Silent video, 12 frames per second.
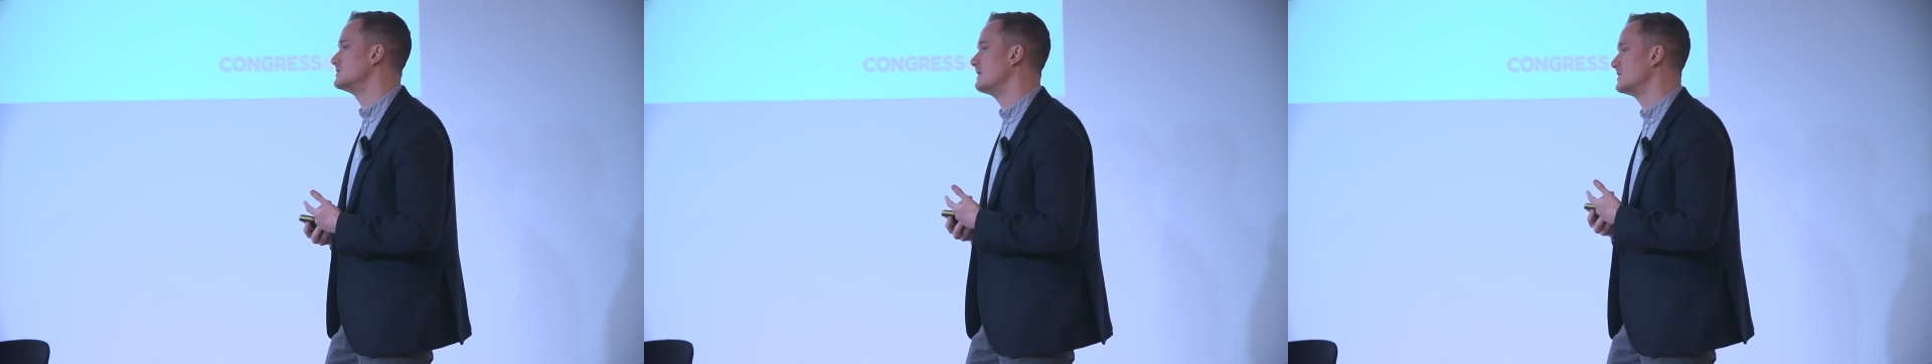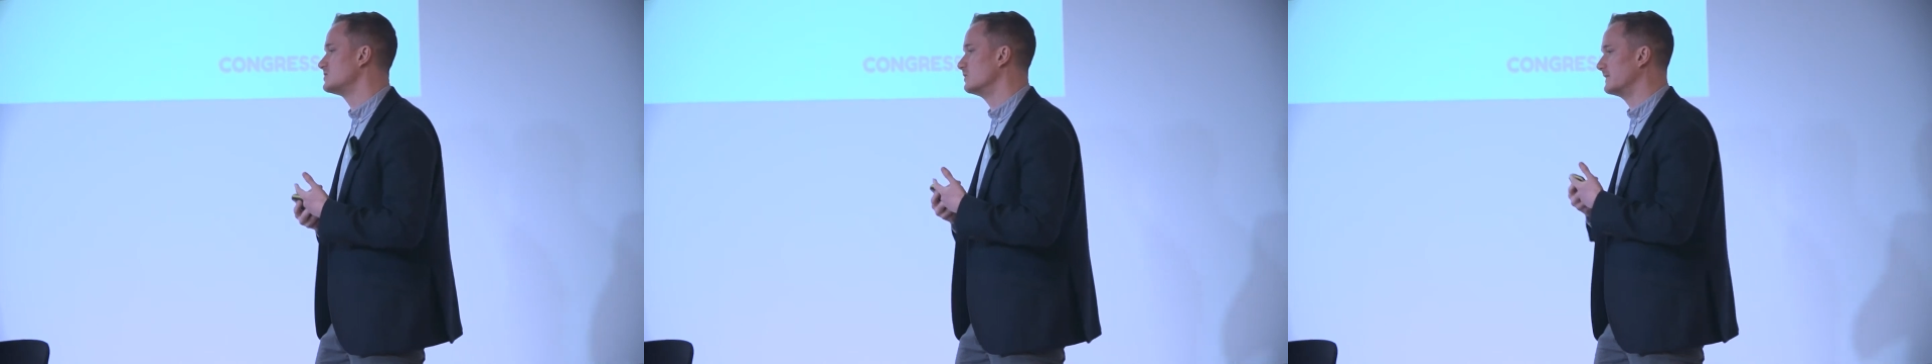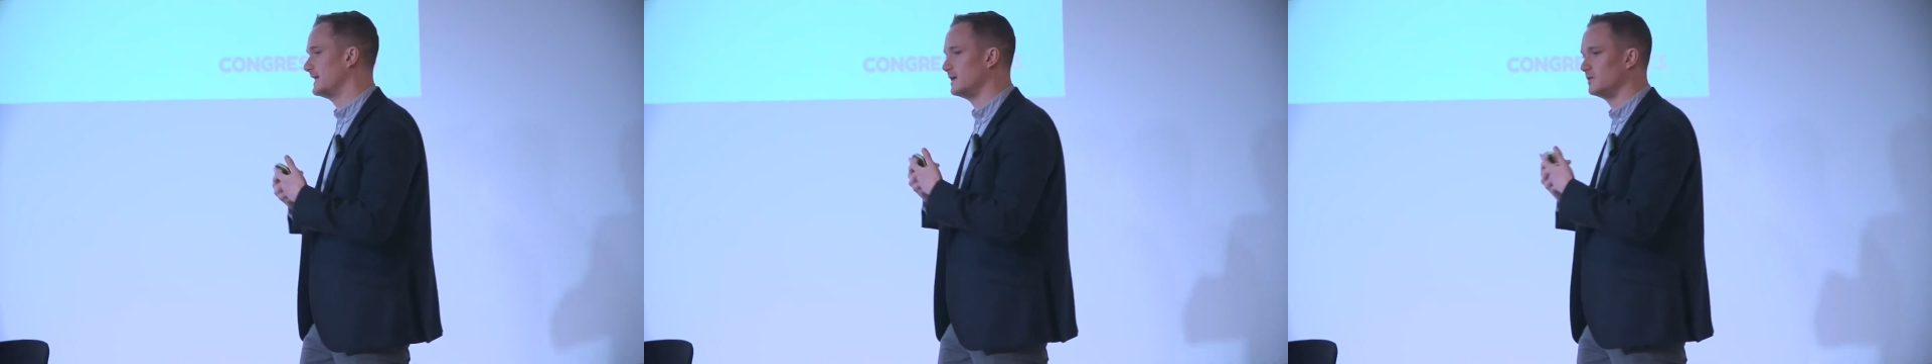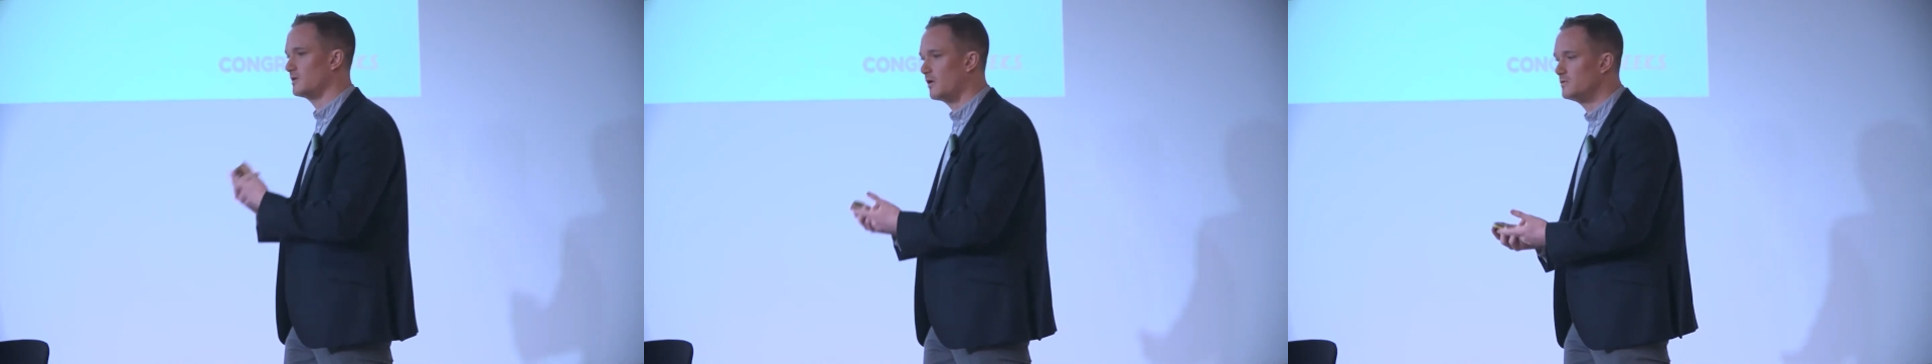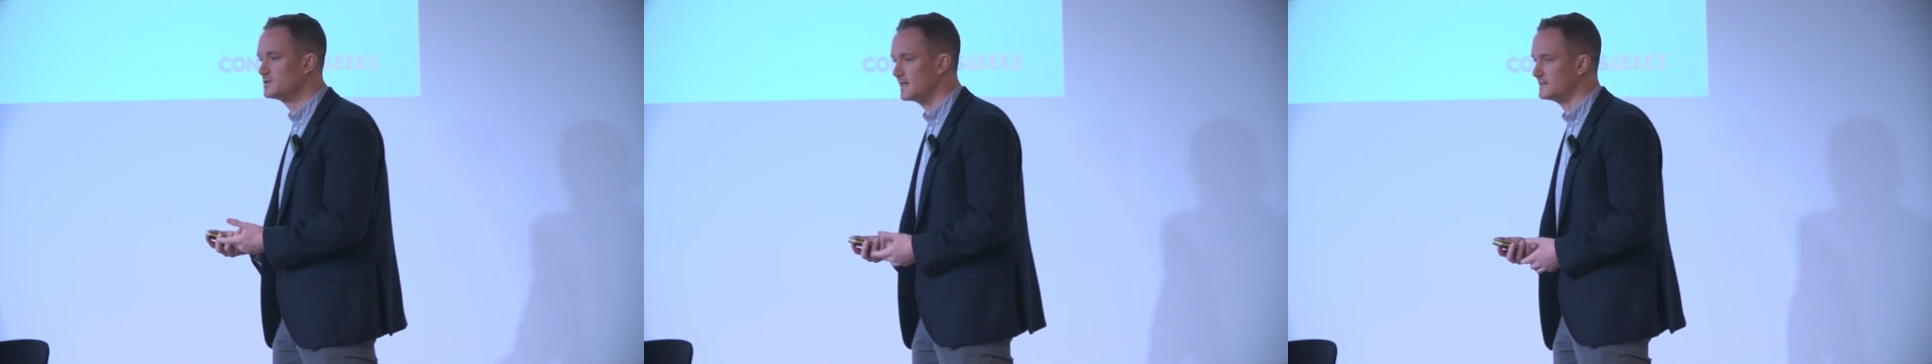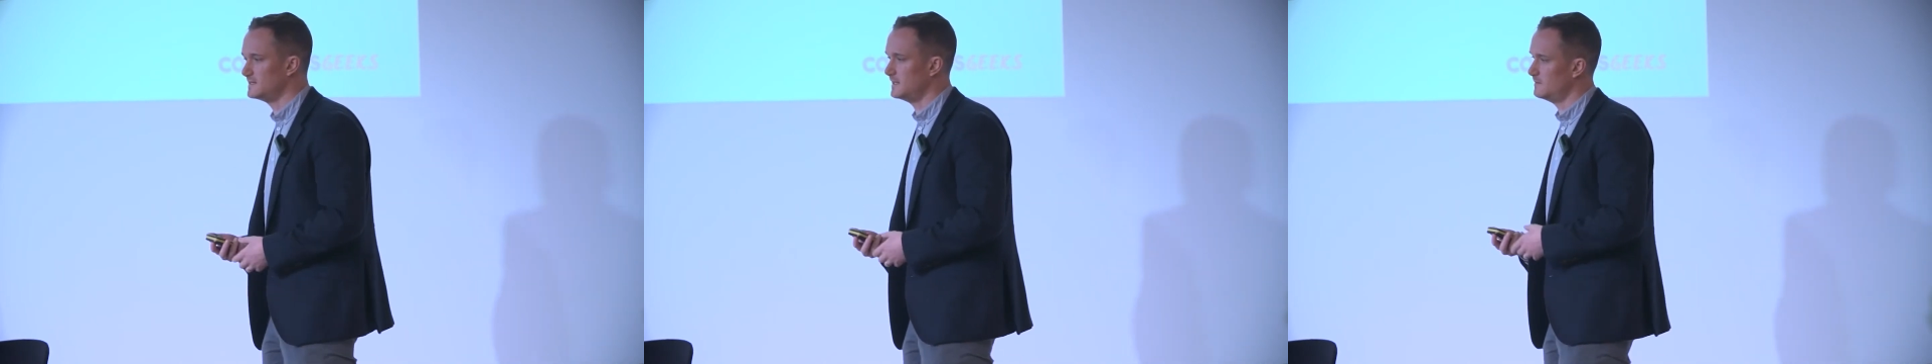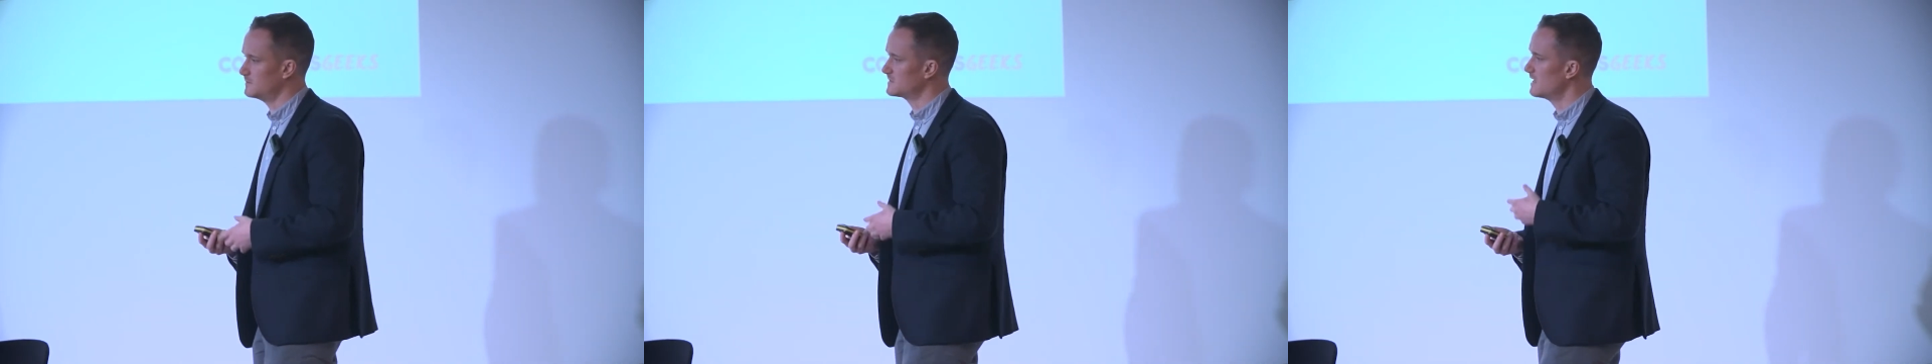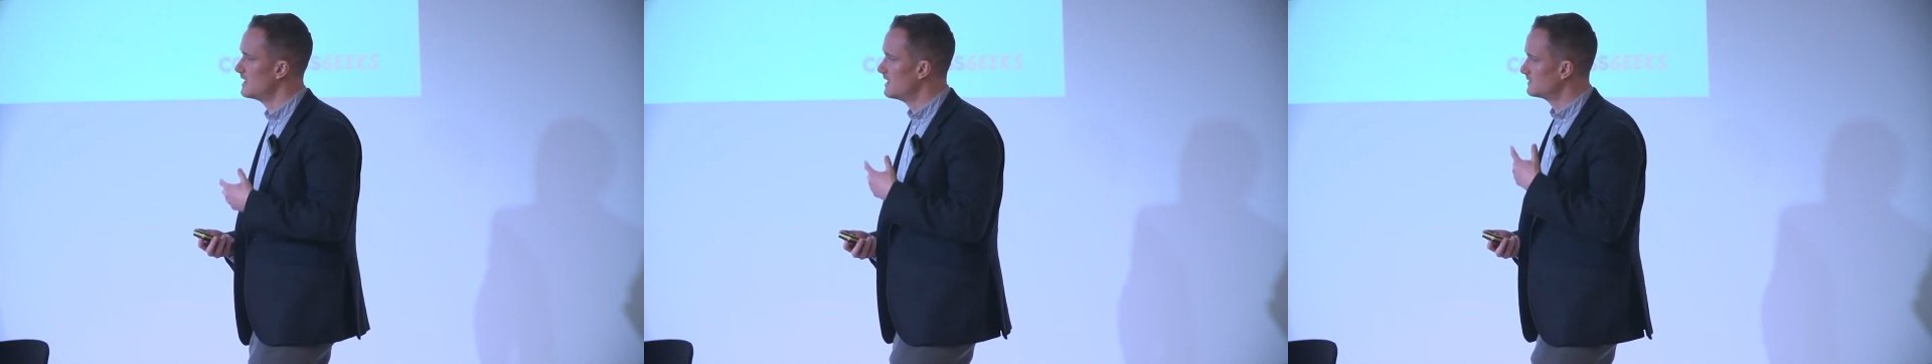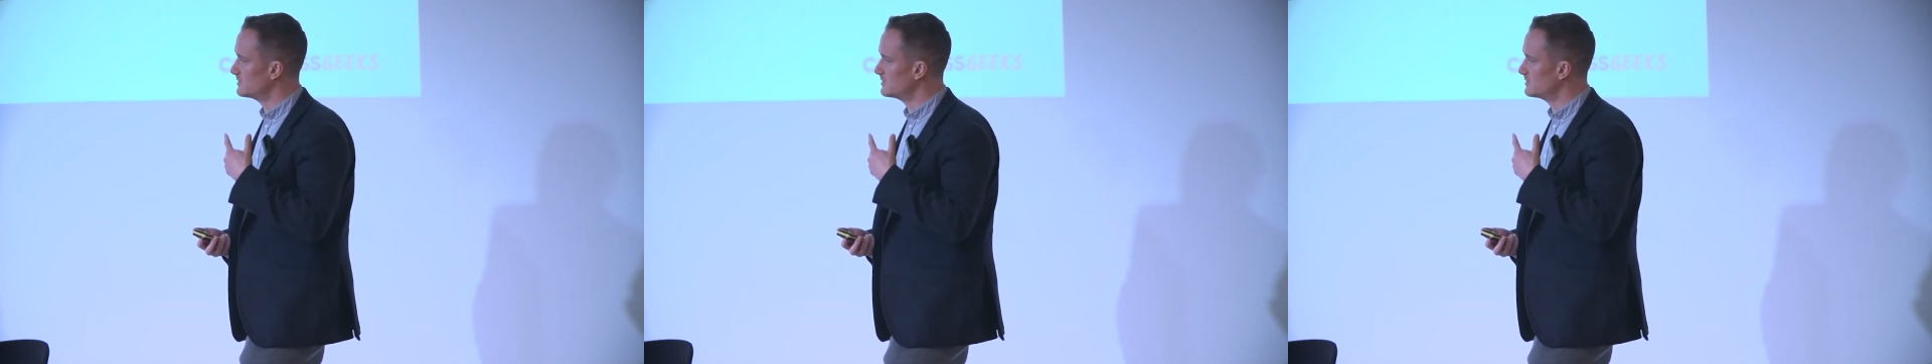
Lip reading: to make sure they can coach their teams to